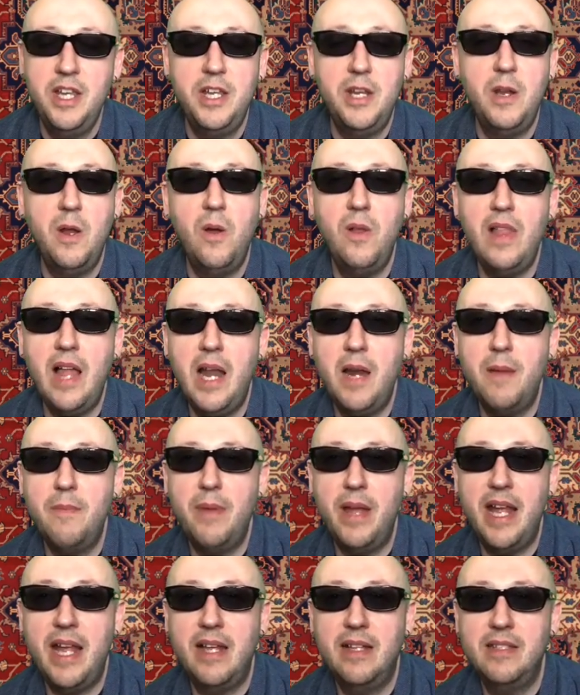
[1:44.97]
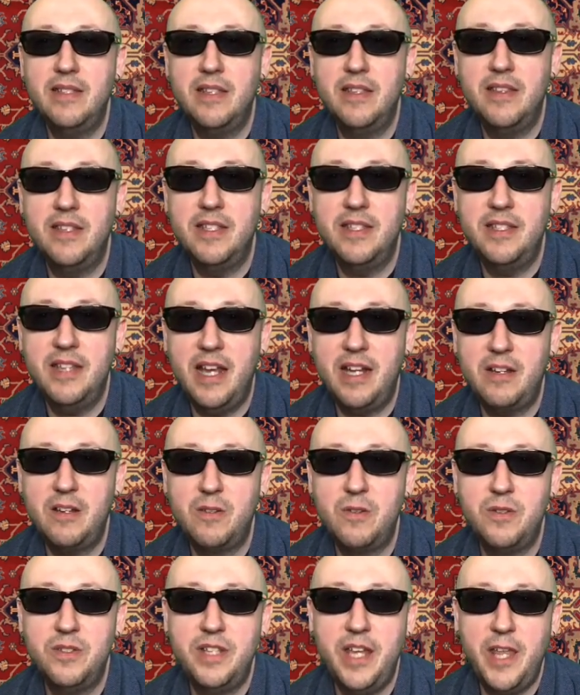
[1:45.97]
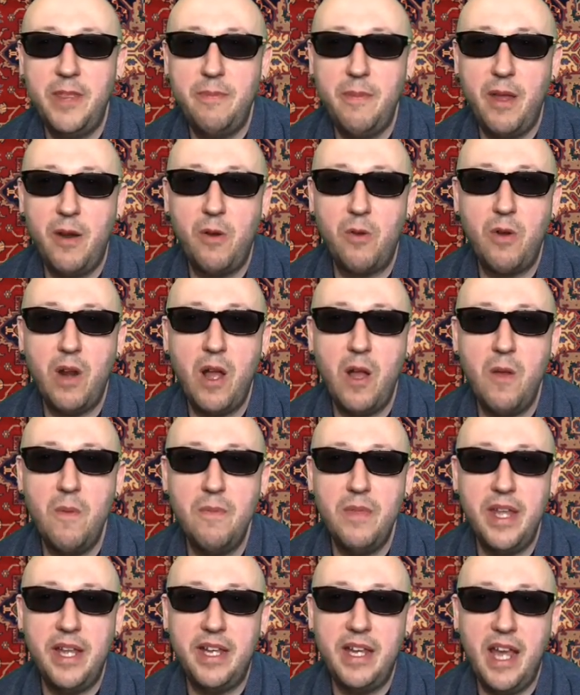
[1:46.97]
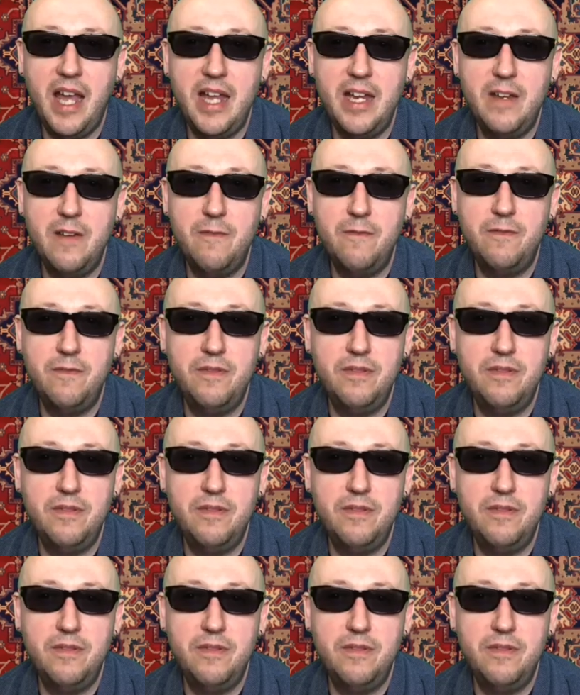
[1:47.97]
A lot of bands in this technical death metal realm, they kind of